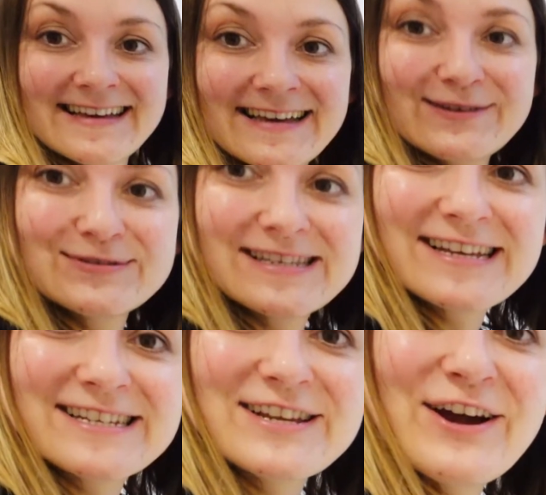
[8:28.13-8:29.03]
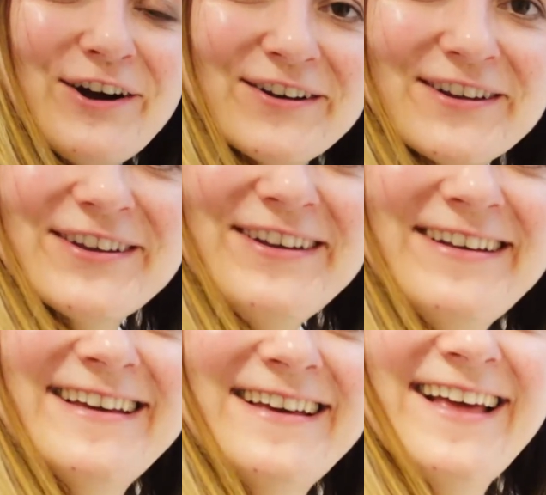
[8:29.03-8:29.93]
It was actually harder
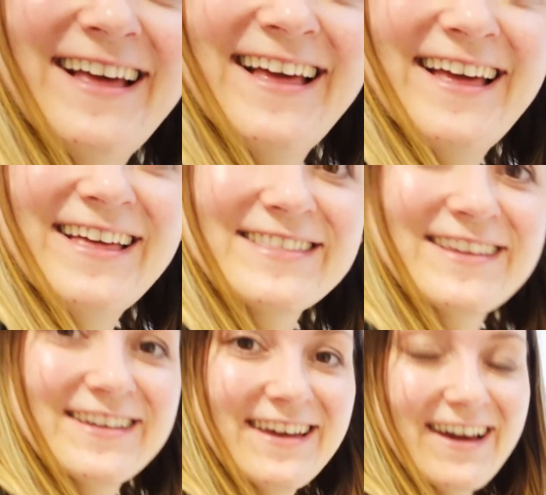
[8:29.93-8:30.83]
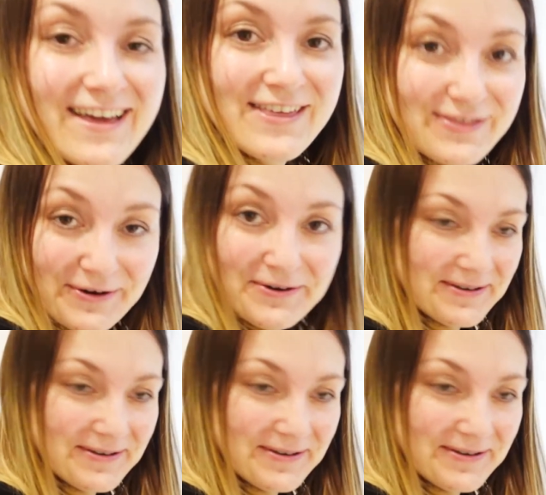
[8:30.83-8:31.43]
than I thought